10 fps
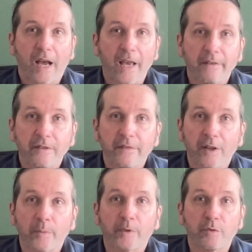I have
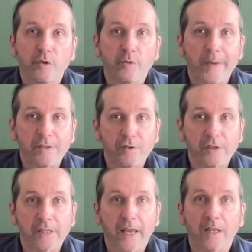developed a rudimentary
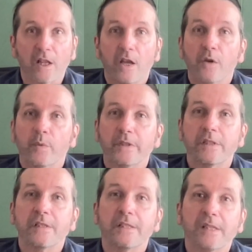scale which
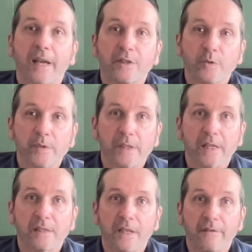is designed to
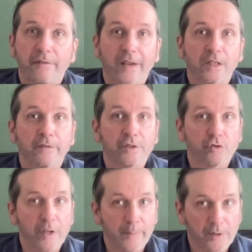assess the effect of a
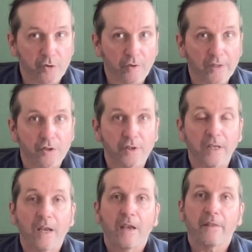treatment
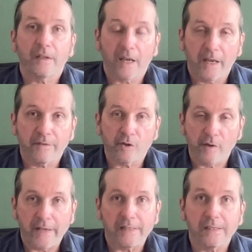strategy that I have
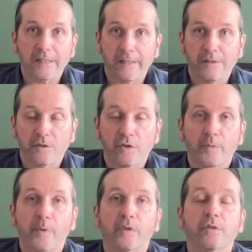created in 2
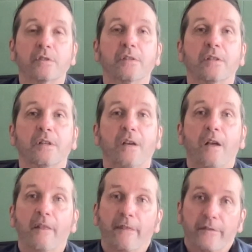books.
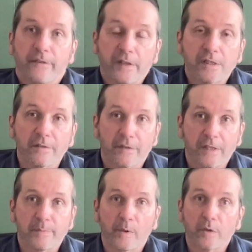The first of
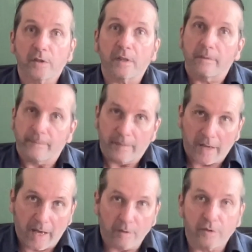these books,
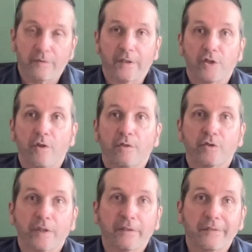How to Fix Your Own
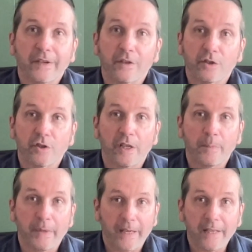Trigger Finger, The Journey
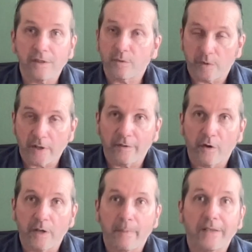Begins, which I've
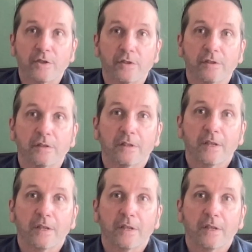already mentioned,